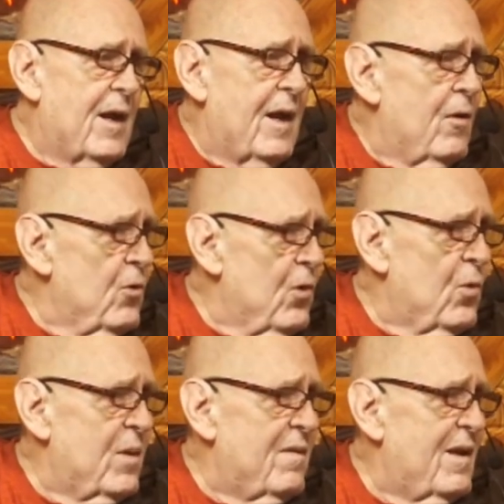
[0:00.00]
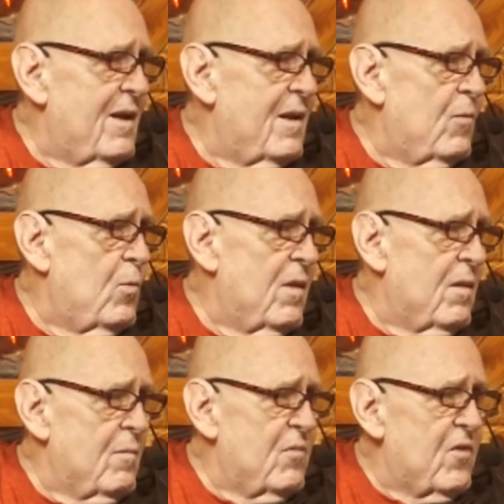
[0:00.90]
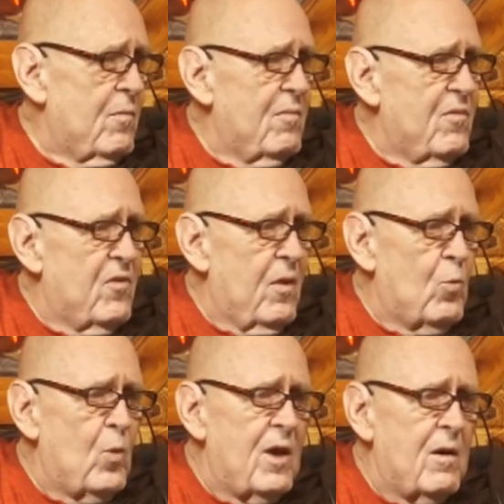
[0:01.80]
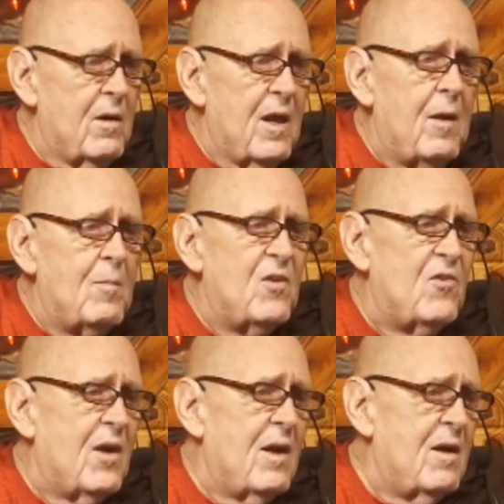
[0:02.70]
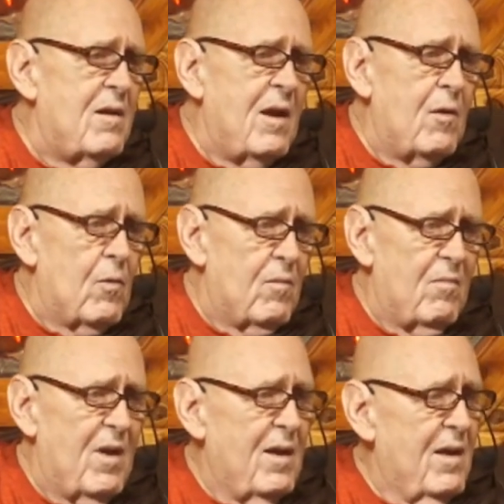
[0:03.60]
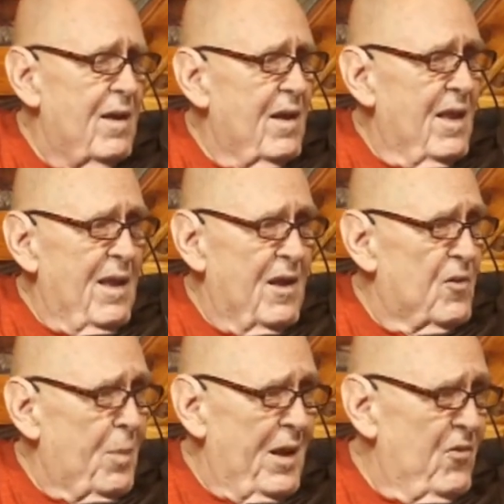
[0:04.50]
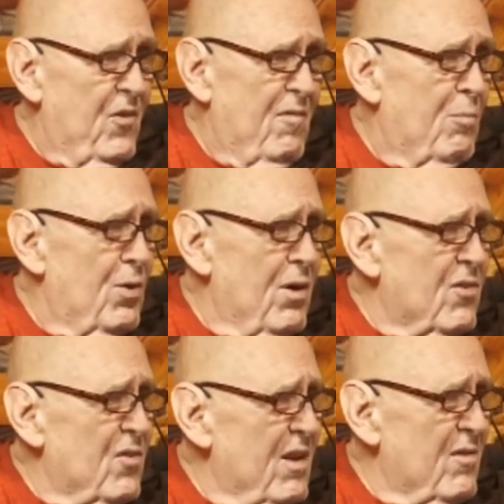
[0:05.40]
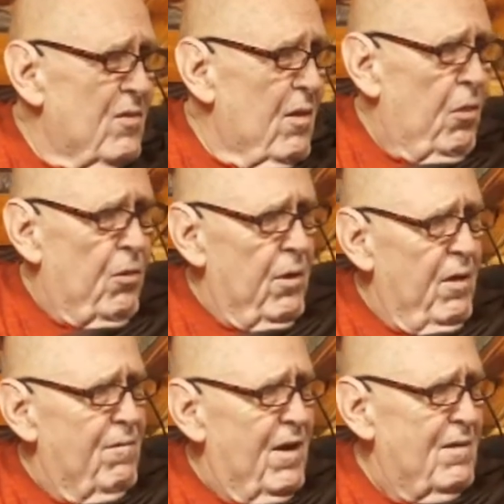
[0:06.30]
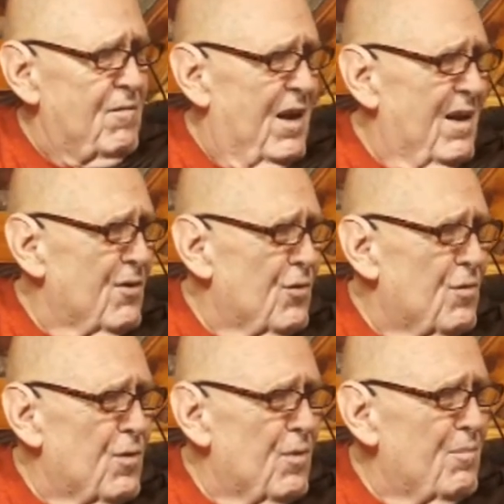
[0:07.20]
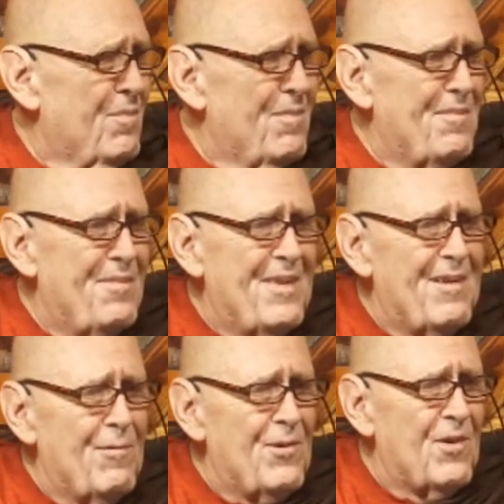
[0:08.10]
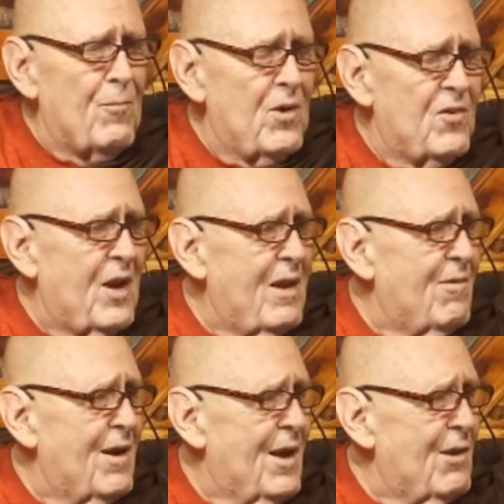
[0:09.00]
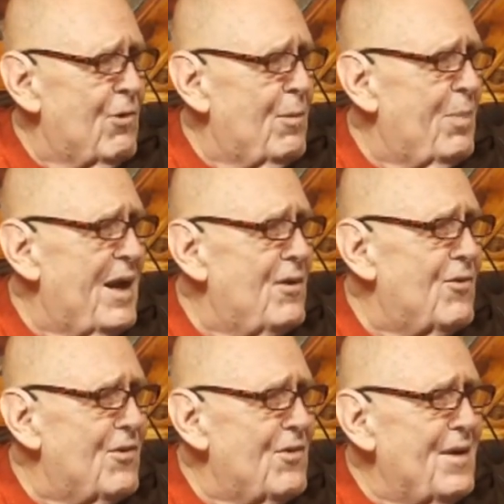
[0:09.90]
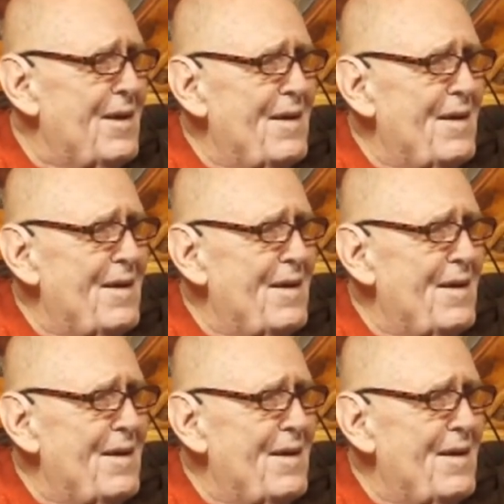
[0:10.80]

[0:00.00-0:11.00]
I don't know what they did with them. Some some went on Amazon, and they were expensive books. They was thirty-five dollars for it was it wasn't even hundred pages.